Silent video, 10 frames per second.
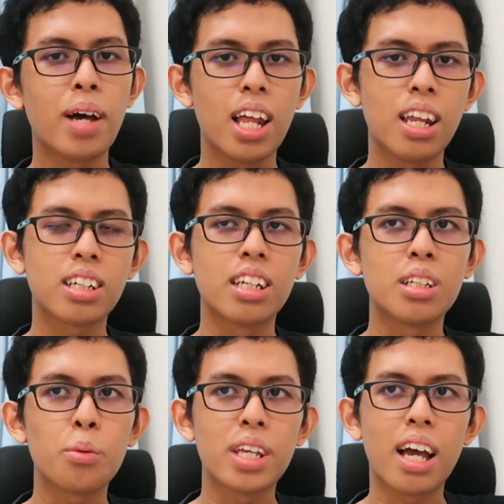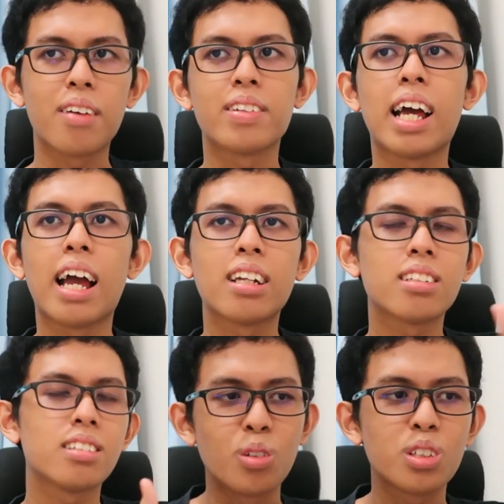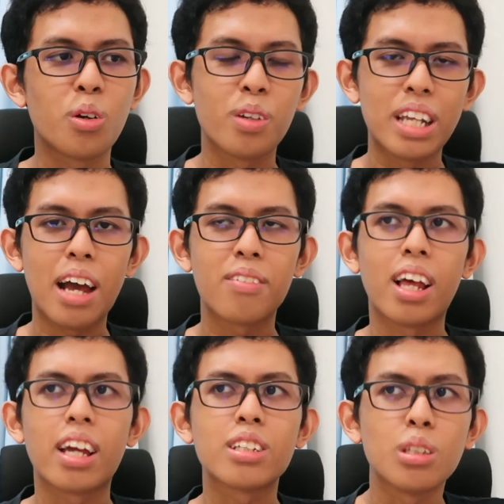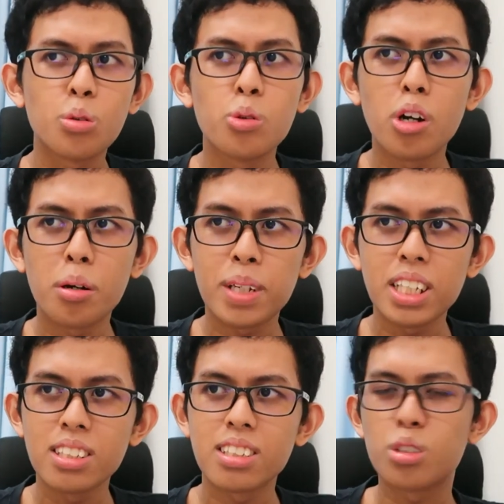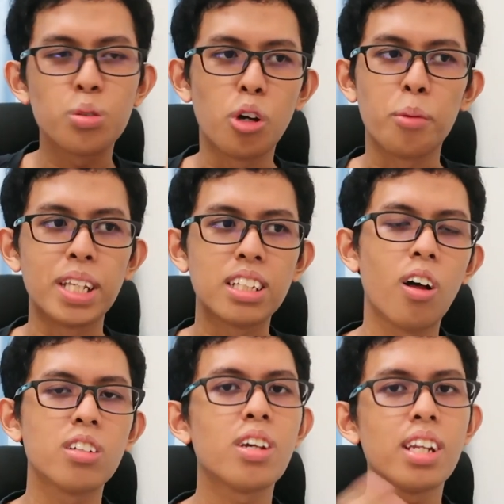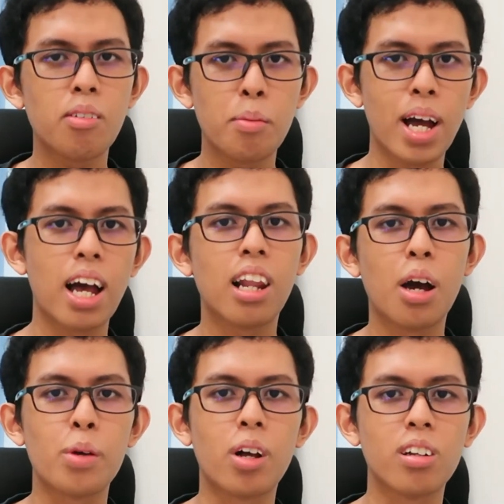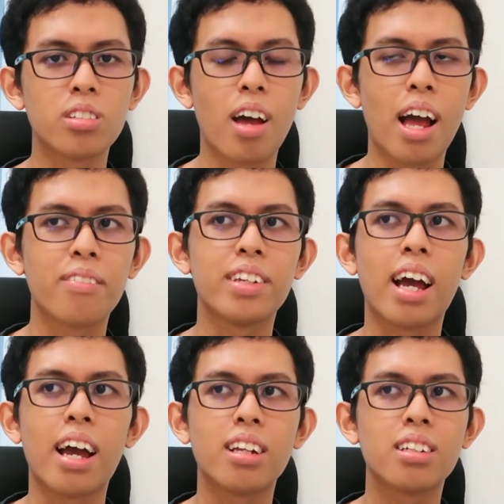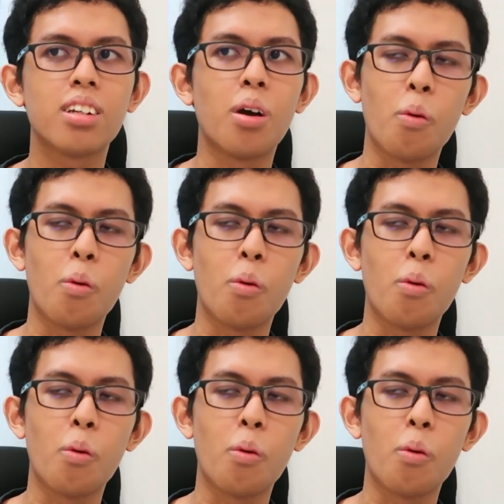Mahallah kita, we have that. So they have like two dobbies. Also in our Mahallah, we also have that